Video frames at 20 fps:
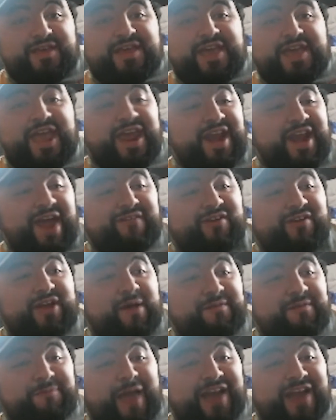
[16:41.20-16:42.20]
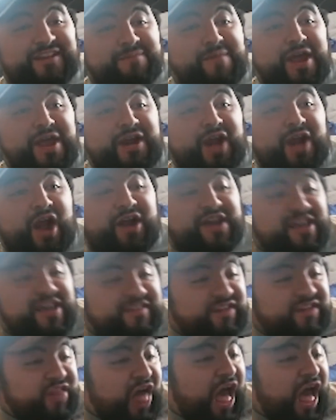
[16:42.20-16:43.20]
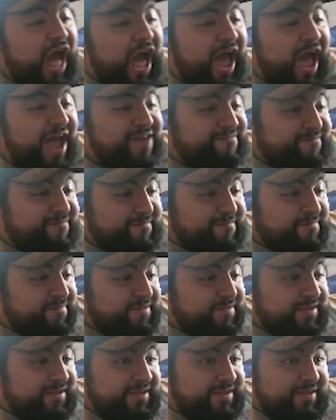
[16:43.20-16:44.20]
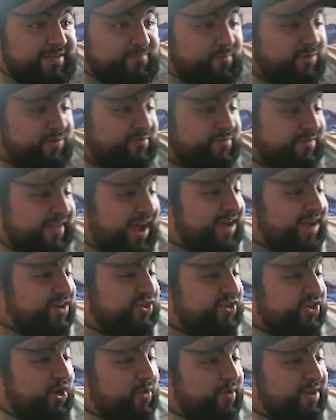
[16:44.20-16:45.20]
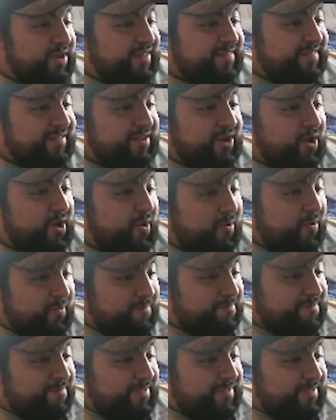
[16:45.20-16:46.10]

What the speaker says: He never comes back to Midgar! He's alive! Which was kind of shown in, you know,